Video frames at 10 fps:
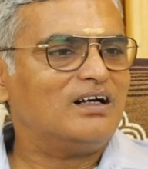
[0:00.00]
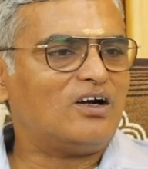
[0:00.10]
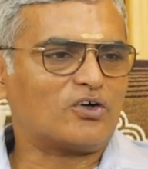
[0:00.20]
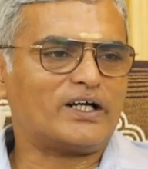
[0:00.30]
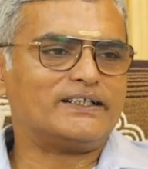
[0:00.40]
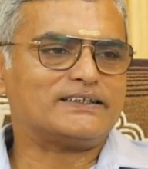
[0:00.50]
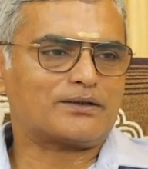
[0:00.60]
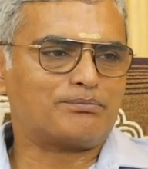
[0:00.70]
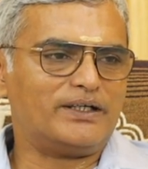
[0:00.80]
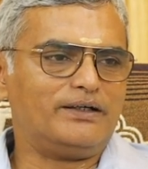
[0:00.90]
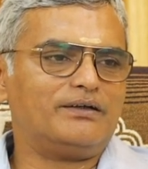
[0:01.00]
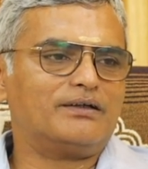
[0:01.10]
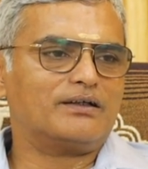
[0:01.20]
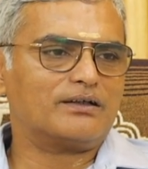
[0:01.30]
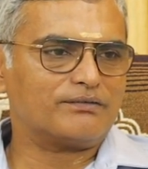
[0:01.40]
How can I check
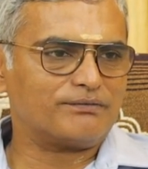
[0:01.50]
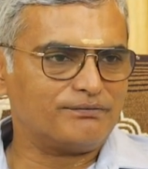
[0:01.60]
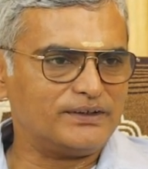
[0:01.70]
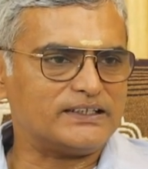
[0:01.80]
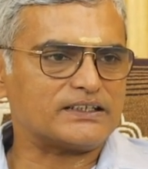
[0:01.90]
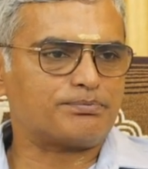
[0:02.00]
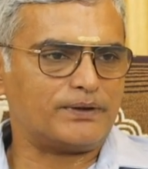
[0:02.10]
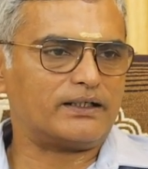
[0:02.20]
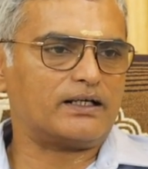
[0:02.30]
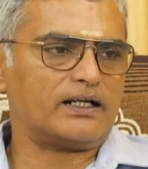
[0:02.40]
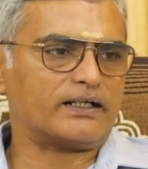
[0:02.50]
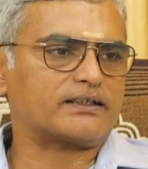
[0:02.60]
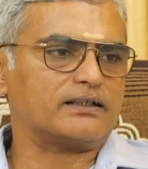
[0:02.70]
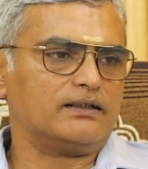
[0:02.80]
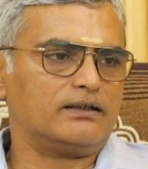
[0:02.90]
which is my
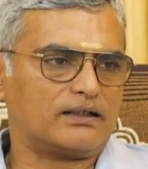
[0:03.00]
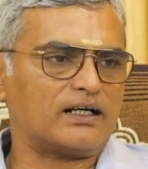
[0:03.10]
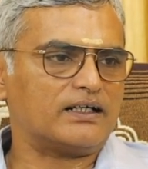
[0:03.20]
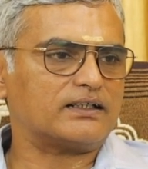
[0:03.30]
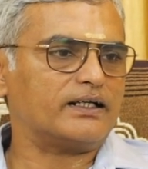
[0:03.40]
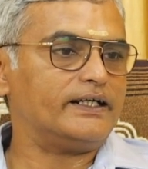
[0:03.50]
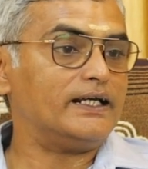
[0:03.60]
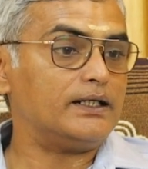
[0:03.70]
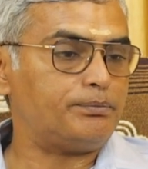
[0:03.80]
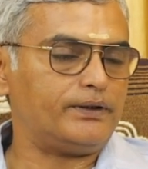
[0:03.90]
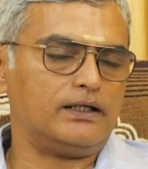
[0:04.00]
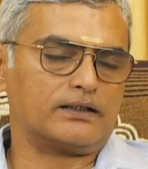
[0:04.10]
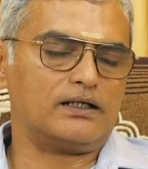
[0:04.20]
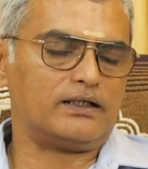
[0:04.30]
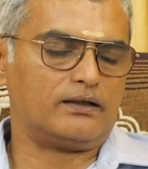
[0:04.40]
current ALP
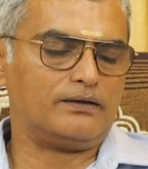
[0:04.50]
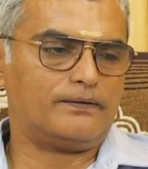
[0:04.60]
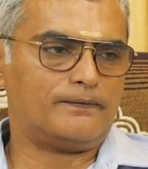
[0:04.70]
lagna?